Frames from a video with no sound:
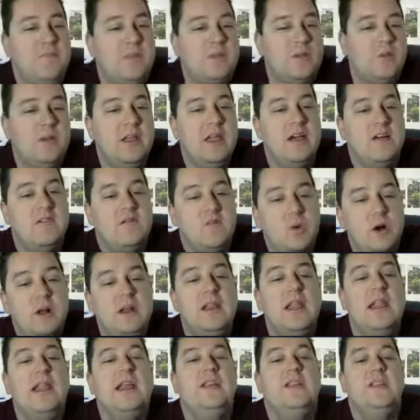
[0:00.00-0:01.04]
So we have
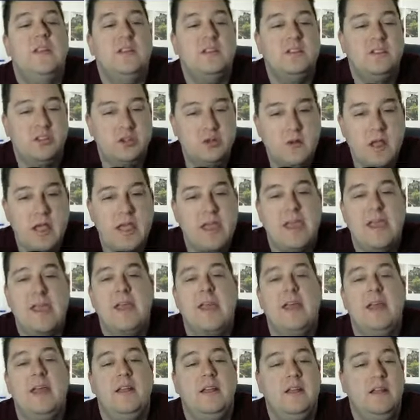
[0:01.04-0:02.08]
1 and a 2
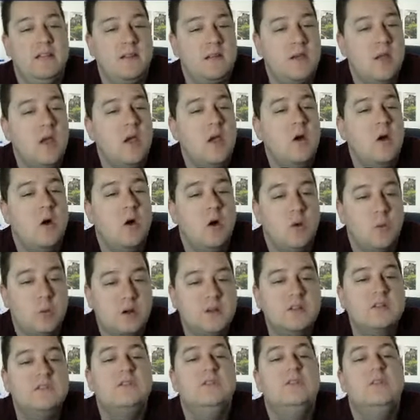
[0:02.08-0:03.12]
and, or
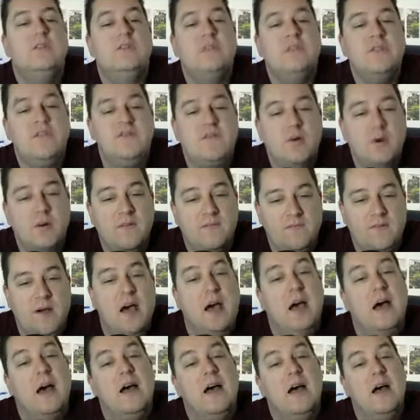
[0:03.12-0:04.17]
1, 2, 3, 4,
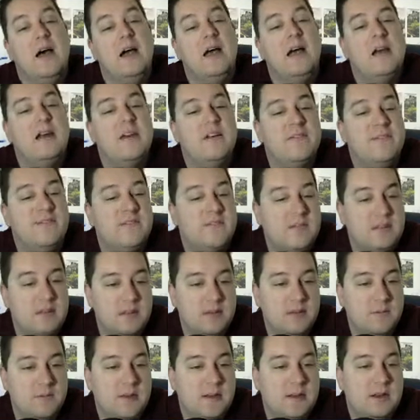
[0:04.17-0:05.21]
5,
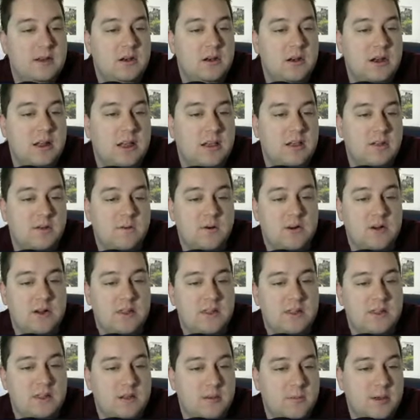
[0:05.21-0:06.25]
depending on how you want
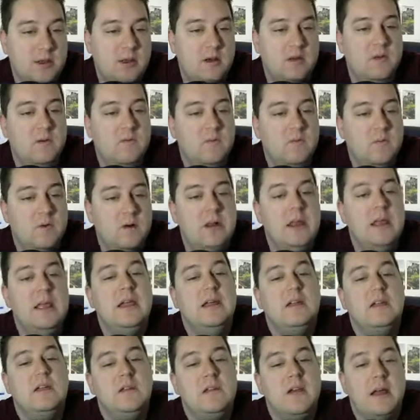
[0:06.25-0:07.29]
to think about it. 1
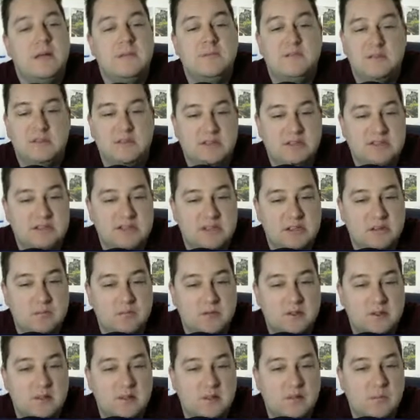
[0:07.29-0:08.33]
and, I'm just going to stick
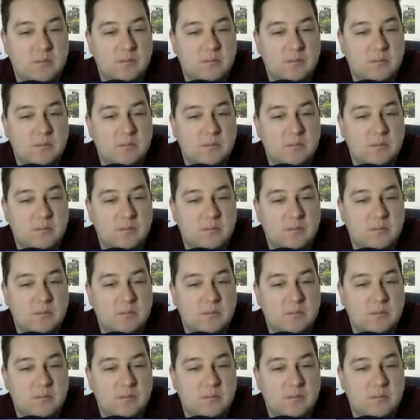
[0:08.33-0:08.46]
with this